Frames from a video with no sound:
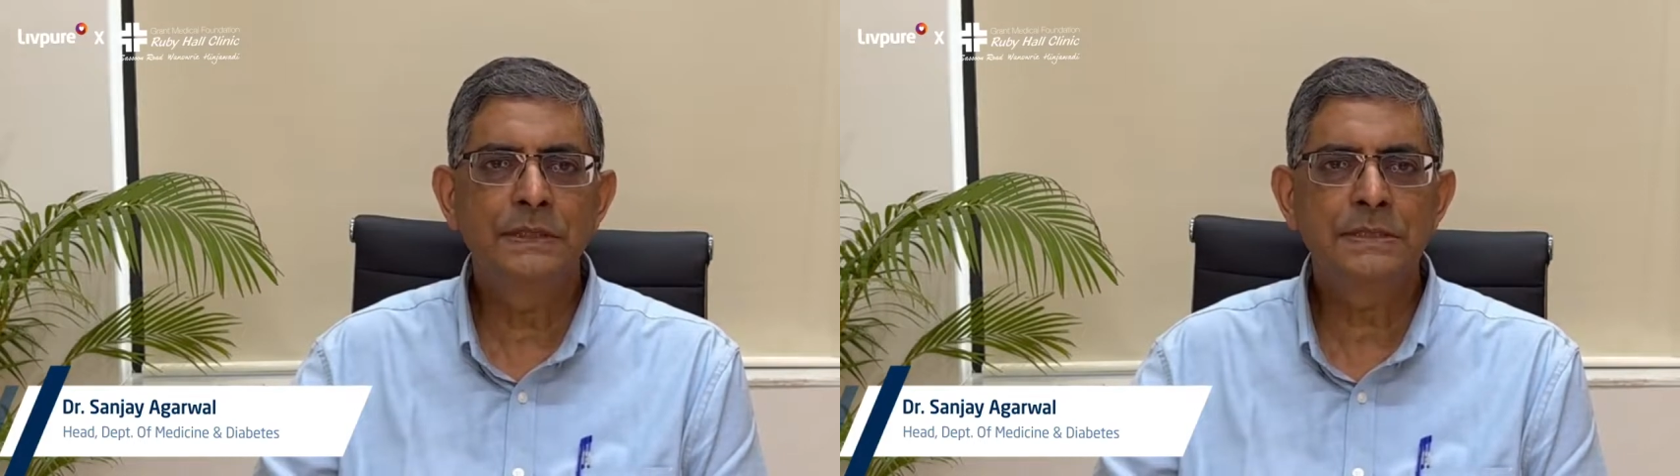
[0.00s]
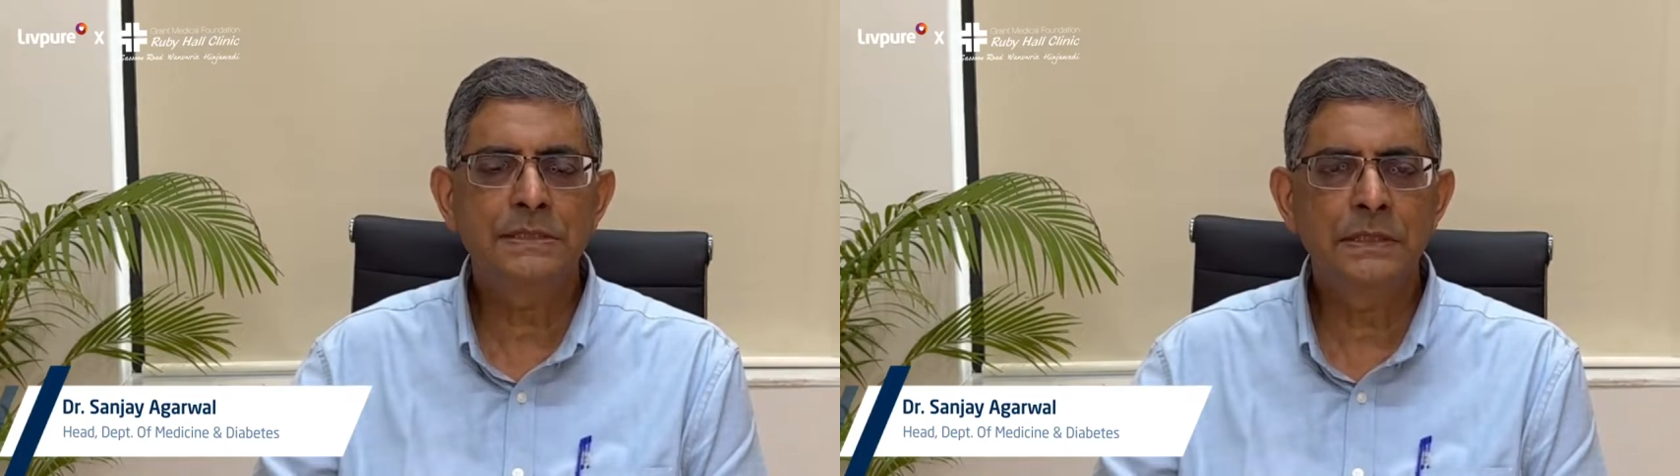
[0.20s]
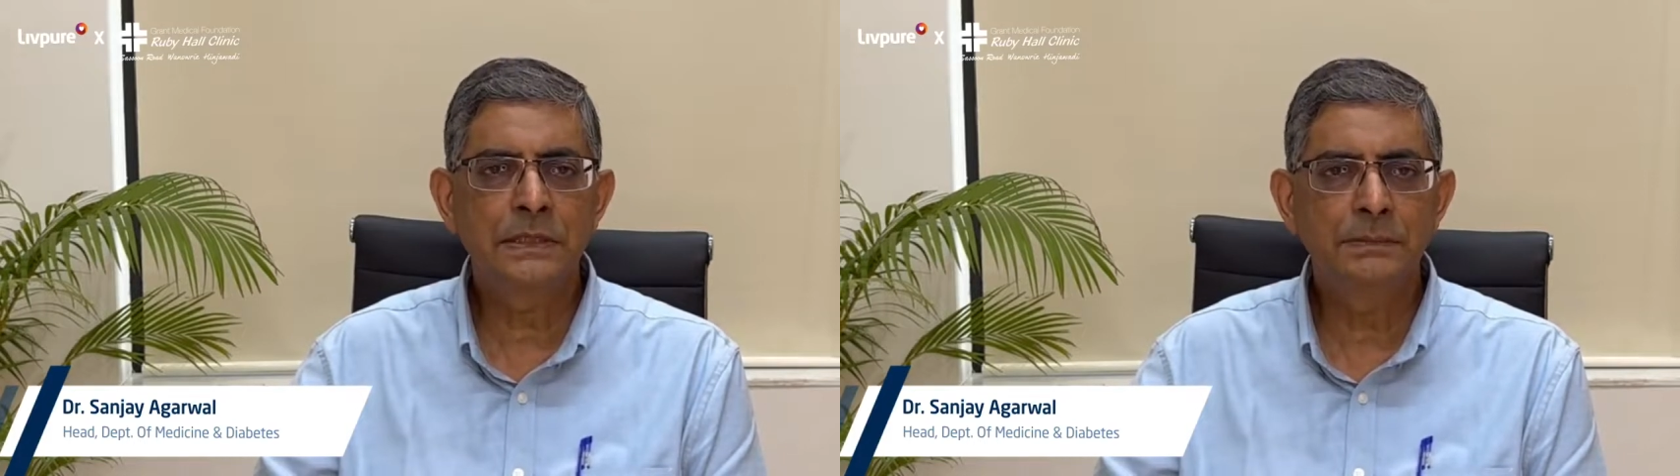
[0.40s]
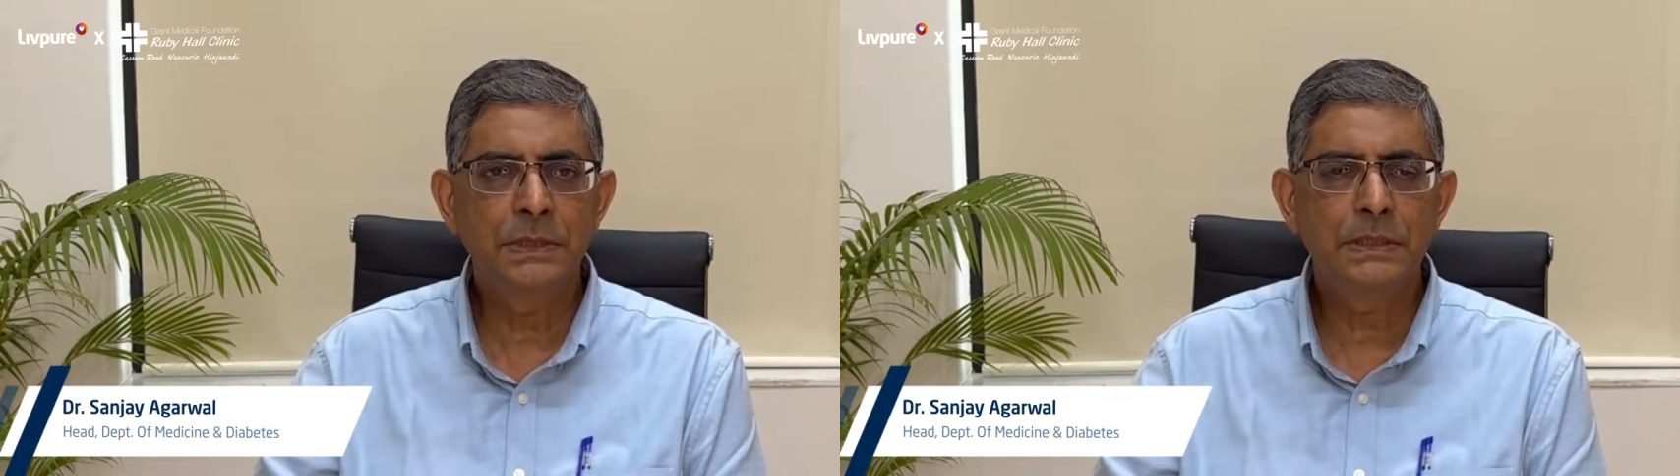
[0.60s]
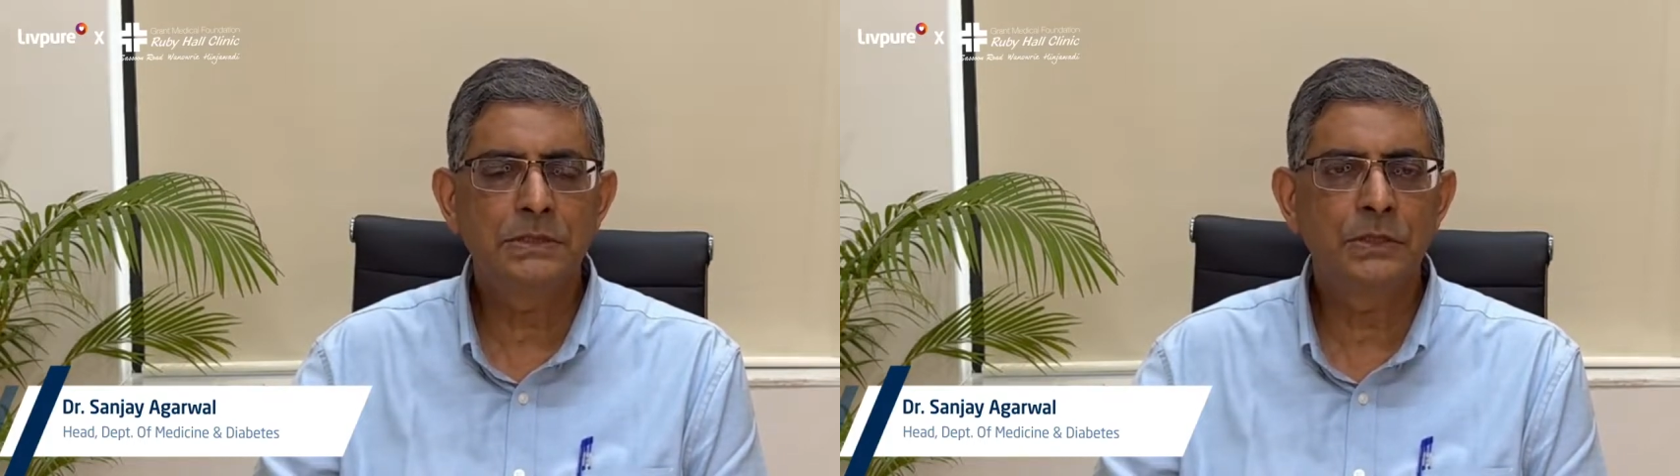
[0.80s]

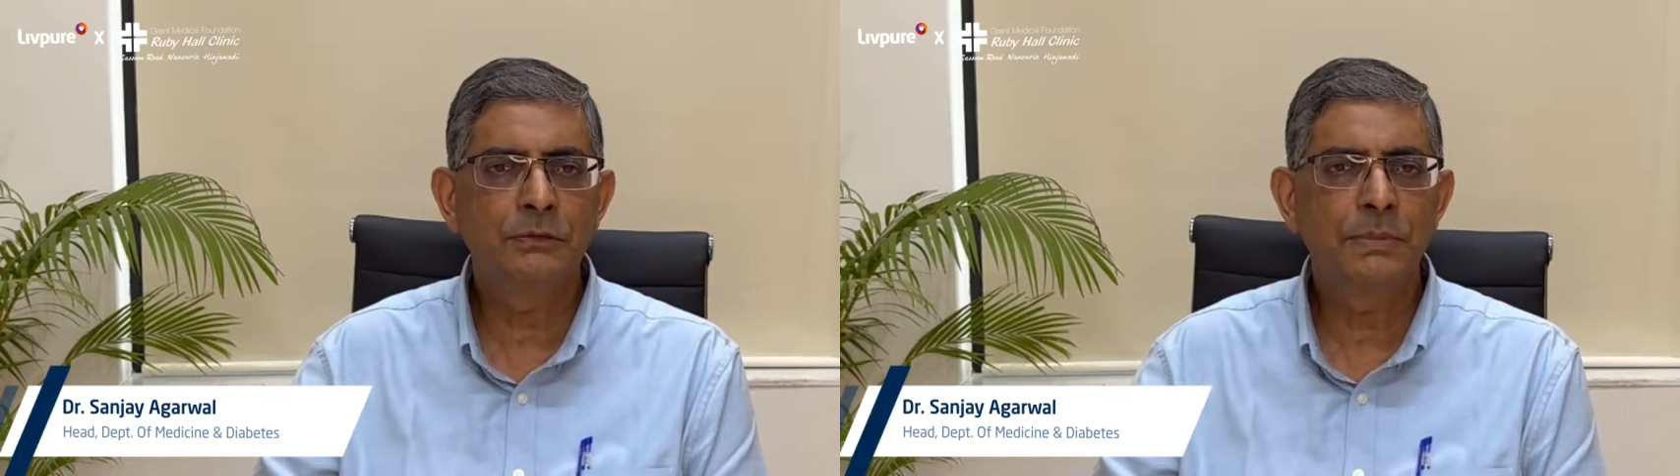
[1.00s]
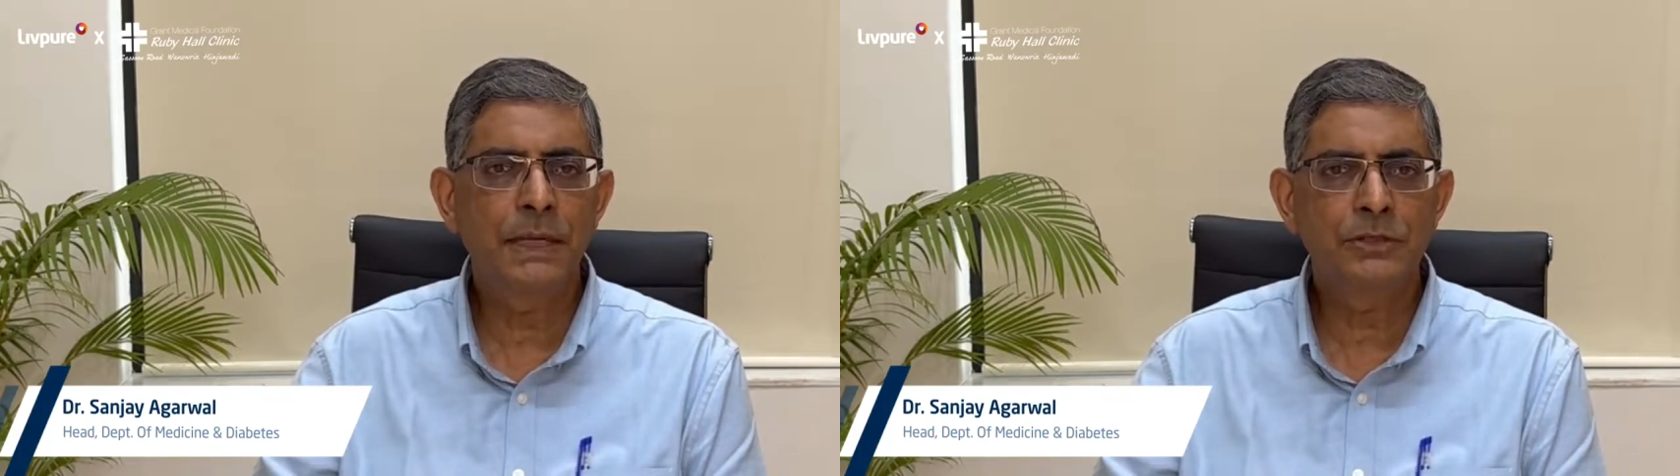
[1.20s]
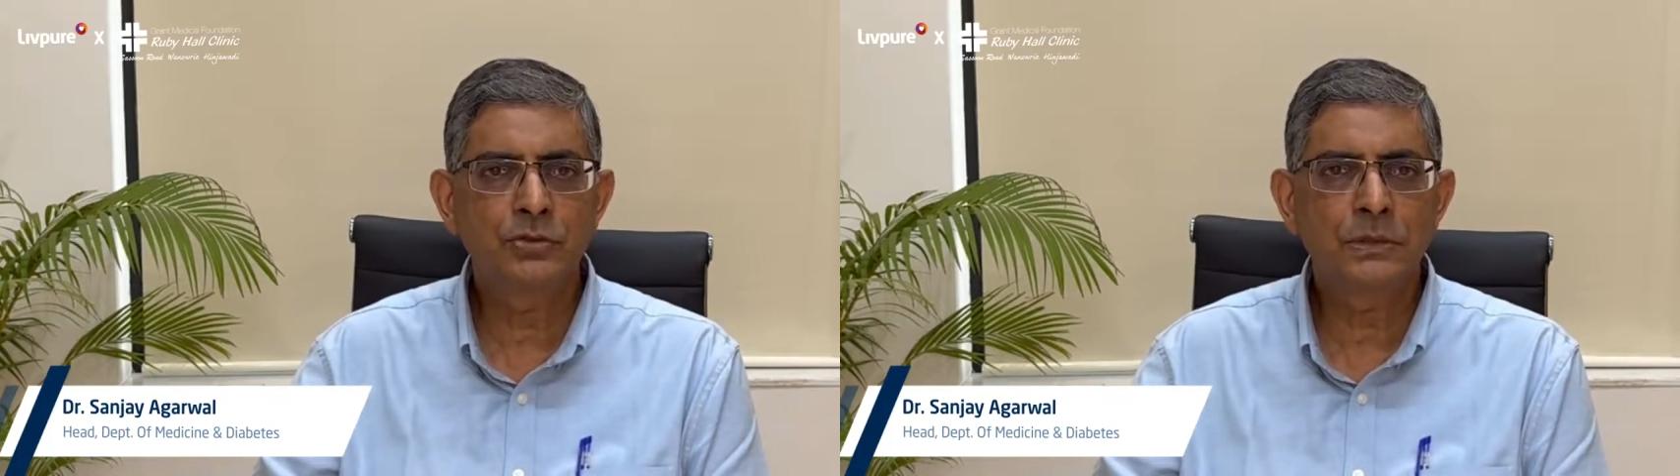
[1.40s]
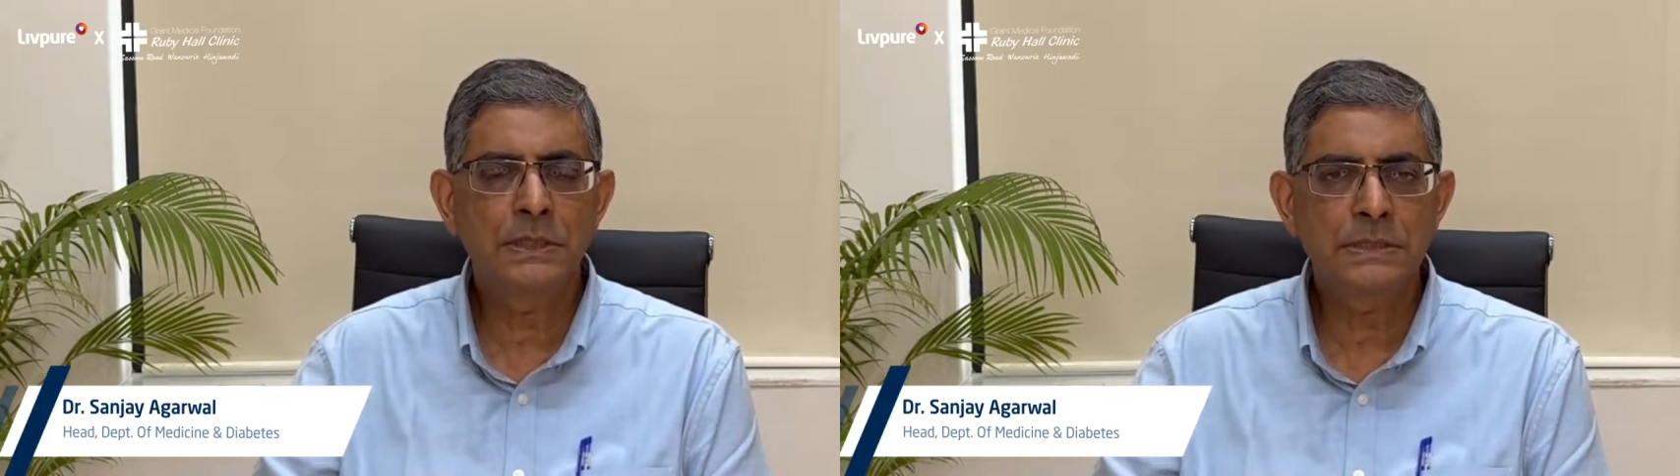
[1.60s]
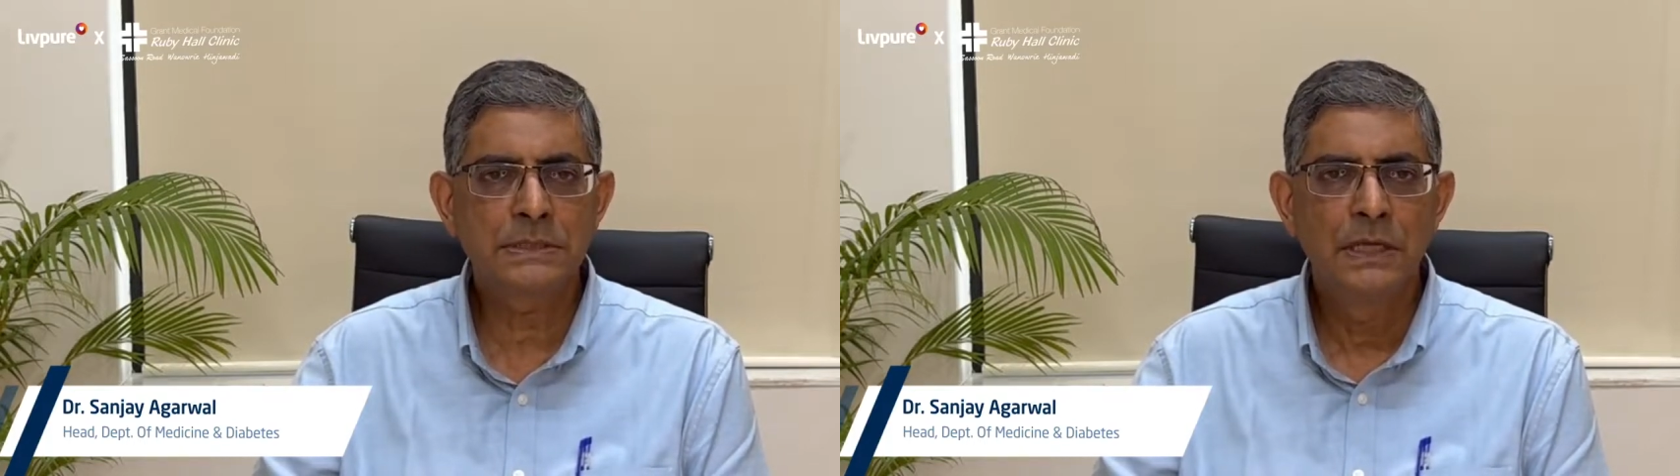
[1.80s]
disturbed sort of blood
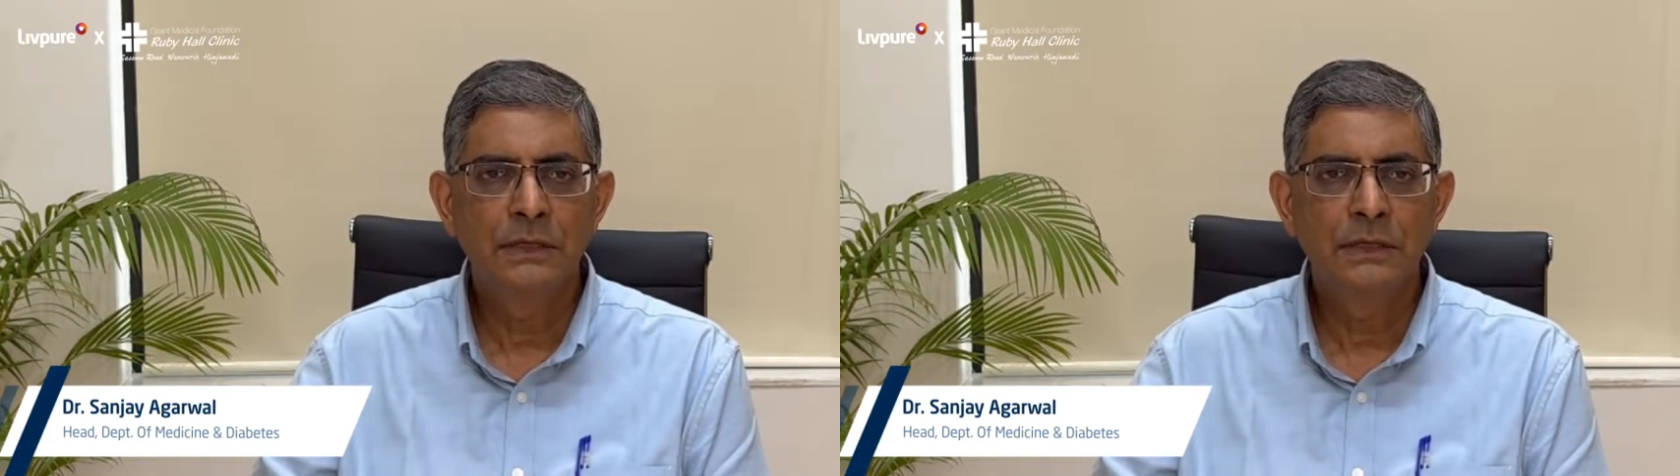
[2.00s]
sugars